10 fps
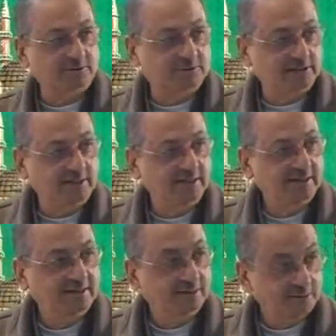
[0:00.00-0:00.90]
See?
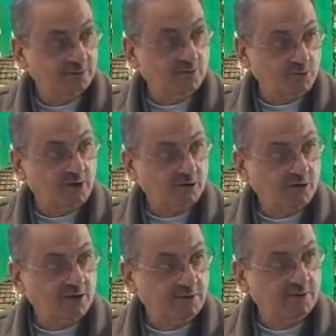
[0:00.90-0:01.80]
Now we are
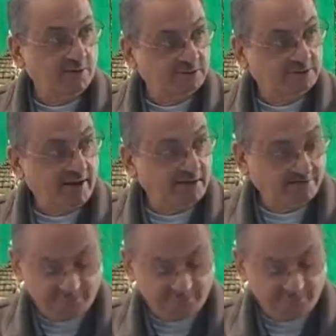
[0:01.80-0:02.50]
talking about his wife.